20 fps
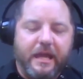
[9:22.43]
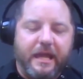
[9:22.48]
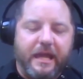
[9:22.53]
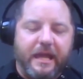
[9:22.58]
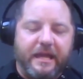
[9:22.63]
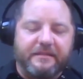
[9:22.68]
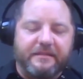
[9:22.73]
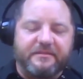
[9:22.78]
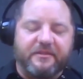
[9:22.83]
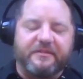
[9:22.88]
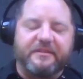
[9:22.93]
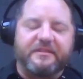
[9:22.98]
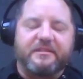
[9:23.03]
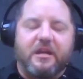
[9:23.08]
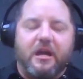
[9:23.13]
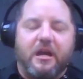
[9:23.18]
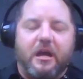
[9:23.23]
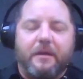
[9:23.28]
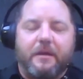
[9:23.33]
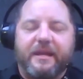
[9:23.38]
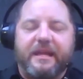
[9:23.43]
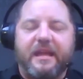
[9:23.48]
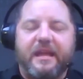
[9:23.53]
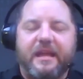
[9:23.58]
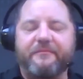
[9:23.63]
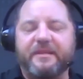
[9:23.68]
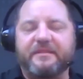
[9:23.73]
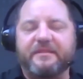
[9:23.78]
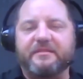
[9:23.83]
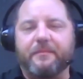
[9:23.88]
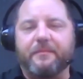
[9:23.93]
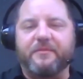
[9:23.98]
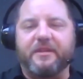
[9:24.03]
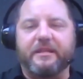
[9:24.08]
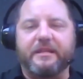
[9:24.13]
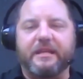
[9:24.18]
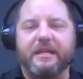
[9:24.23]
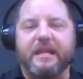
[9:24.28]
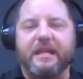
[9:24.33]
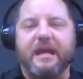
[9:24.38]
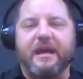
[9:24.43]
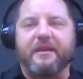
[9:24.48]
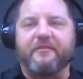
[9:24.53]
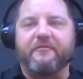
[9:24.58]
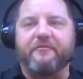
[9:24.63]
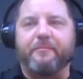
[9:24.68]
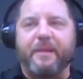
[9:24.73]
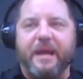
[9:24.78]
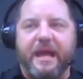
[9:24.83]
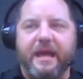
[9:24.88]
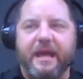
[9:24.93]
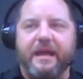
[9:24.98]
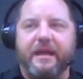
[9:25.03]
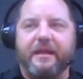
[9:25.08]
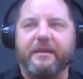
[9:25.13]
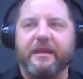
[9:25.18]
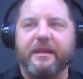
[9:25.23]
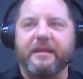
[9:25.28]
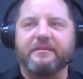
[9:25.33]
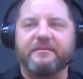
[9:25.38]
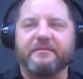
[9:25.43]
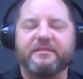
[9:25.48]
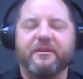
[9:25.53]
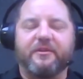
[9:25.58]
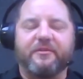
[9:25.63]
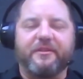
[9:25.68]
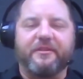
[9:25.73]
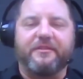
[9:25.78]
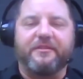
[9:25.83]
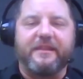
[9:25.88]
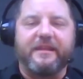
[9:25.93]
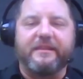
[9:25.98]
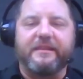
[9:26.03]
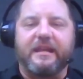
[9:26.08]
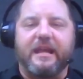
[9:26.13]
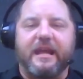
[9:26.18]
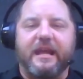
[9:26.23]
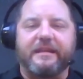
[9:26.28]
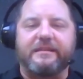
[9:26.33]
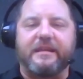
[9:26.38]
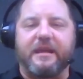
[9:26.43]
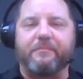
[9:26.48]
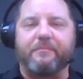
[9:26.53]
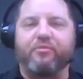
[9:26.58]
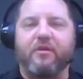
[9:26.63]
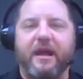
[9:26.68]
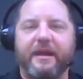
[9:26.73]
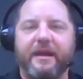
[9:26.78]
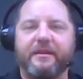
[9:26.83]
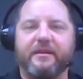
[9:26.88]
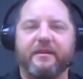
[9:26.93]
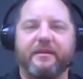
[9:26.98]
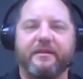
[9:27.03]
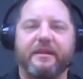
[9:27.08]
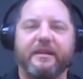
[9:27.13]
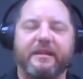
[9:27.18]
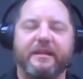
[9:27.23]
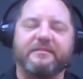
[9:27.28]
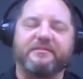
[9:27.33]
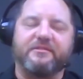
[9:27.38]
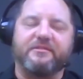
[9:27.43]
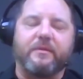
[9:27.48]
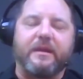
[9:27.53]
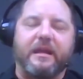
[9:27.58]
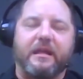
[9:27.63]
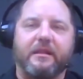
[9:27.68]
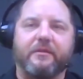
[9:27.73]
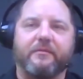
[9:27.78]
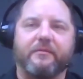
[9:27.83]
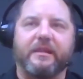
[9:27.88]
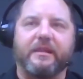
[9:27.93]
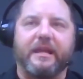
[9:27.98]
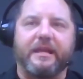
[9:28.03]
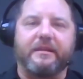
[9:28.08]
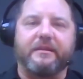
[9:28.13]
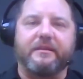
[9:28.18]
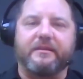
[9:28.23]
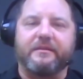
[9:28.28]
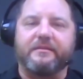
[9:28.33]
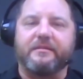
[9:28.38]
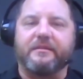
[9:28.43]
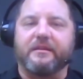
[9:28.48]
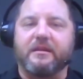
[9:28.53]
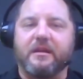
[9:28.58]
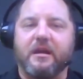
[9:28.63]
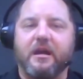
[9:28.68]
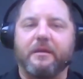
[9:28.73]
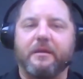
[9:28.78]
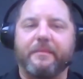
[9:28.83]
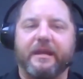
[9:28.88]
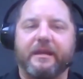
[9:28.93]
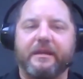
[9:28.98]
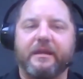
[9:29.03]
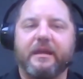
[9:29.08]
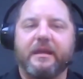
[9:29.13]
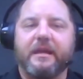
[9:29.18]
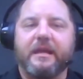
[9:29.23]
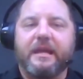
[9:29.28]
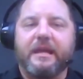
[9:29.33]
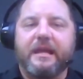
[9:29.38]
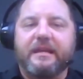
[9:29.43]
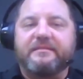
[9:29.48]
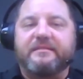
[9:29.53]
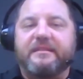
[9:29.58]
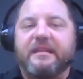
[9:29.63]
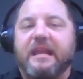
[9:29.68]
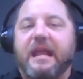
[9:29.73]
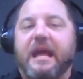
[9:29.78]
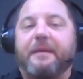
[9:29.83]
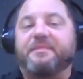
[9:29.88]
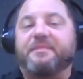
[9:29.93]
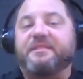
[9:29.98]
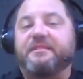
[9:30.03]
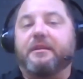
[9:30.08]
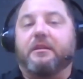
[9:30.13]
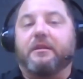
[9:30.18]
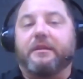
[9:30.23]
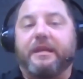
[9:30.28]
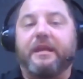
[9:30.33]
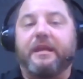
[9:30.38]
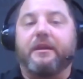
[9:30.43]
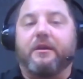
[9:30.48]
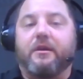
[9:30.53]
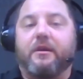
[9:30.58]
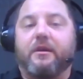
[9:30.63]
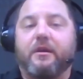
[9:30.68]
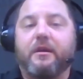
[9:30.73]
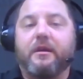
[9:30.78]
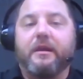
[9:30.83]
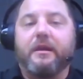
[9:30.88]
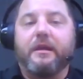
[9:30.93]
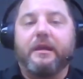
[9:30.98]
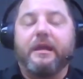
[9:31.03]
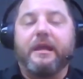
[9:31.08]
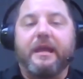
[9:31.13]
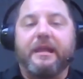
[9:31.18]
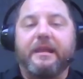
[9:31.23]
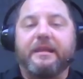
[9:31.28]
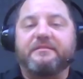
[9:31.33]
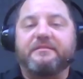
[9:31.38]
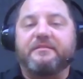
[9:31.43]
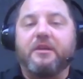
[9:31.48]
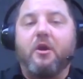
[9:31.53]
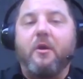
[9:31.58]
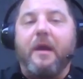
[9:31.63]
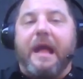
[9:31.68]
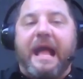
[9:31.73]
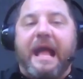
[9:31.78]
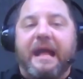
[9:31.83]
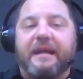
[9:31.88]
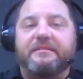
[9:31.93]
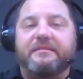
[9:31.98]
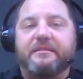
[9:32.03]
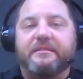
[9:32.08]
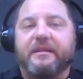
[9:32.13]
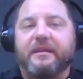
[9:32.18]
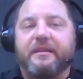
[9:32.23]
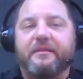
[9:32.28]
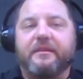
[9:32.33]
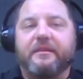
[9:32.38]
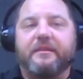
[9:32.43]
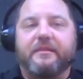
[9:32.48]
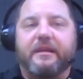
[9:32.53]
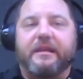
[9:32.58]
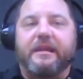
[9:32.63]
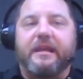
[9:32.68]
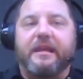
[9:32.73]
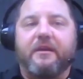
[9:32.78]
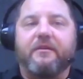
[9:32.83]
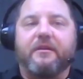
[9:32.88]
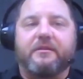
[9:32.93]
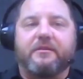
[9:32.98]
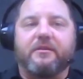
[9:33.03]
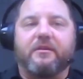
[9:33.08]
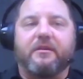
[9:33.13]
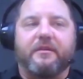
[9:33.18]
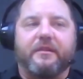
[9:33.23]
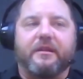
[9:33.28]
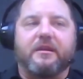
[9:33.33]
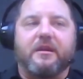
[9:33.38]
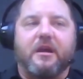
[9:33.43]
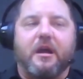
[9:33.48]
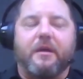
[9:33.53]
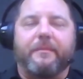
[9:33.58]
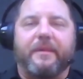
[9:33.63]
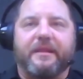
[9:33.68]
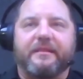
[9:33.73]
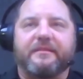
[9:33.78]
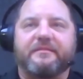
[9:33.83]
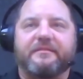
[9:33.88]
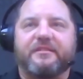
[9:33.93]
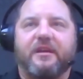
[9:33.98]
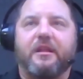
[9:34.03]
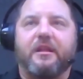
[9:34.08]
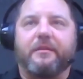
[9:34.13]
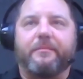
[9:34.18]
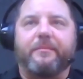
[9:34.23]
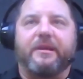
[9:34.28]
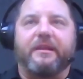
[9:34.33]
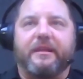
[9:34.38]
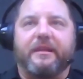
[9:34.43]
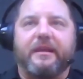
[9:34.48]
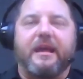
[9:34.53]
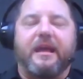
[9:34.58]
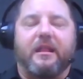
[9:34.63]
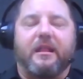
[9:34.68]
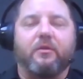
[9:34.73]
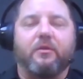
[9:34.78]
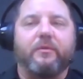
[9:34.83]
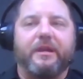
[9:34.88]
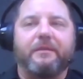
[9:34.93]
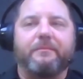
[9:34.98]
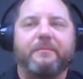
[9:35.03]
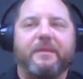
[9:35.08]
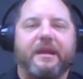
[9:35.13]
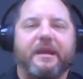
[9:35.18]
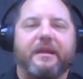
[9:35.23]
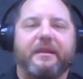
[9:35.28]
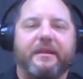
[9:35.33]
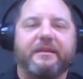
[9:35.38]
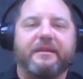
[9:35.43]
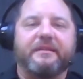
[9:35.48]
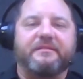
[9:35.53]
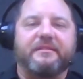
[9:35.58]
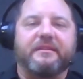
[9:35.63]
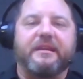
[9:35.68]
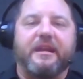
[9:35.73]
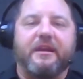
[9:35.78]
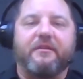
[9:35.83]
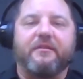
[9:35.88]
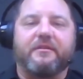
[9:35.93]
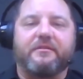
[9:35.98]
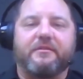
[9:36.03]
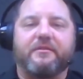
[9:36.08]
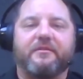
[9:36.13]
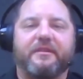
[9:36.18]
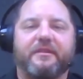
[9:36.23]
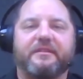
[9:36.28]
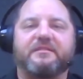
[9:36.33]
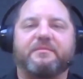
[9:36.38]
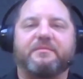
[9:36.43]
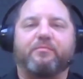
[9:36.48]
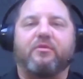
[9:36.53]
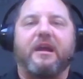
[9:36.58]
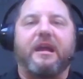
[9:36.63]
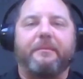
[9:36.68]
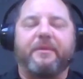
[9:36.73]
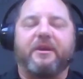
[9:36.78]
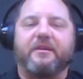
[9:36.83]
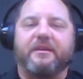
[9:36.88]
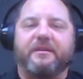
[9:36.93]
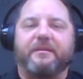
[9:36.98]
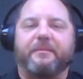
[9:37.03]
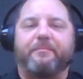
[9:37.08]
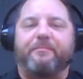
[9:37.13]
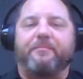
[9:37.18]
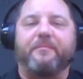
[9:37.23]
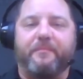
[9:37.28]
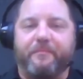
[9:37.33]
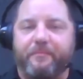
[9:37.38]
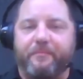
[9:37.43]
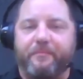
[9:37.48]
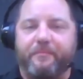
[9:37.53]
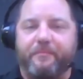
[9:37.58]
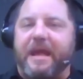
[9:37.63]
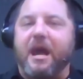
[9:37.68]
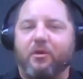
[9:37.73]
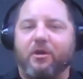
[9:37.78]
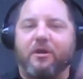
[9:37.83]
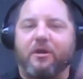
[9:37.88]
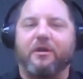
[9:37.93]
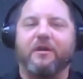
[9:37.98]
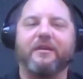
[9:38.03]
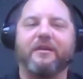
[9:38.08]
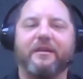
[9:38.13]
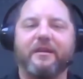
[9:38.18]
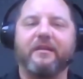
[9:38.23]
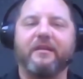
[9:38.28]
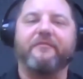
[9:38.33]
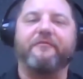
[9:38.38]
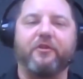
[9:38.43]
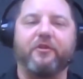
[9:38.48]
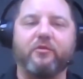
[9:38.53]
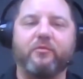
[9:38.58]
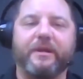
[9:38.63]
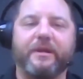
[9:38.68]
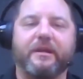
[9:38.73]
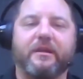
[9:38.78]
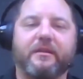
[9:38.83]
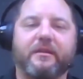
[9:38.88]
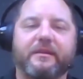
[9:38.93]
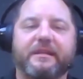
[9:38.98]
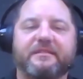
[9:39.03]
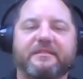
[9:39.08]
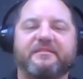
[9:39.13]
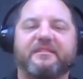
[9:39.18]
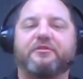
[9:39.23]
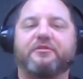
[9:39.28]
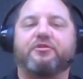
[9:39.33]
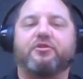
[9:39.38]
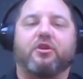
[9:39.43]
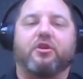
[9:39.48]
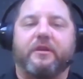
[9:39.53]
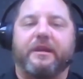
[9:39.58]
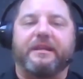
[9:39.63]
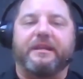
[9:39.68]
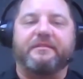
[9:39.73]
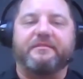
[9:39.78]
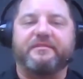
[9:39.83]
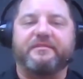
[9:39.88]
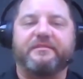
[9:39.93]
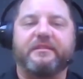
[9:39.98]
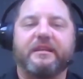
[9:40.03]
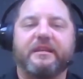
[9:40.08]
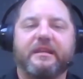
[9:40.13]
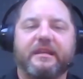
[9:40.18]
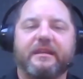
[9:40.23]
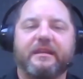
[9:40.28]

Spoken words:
And so this comic gave me something to get out of bed. And so the thing that I take pride in, and it's directly related into the comic, is that I'm still here. And it's no accident that the character in the comic, that Solomon, that Halloween Man, is a character that's primary power, if you will, is endurance.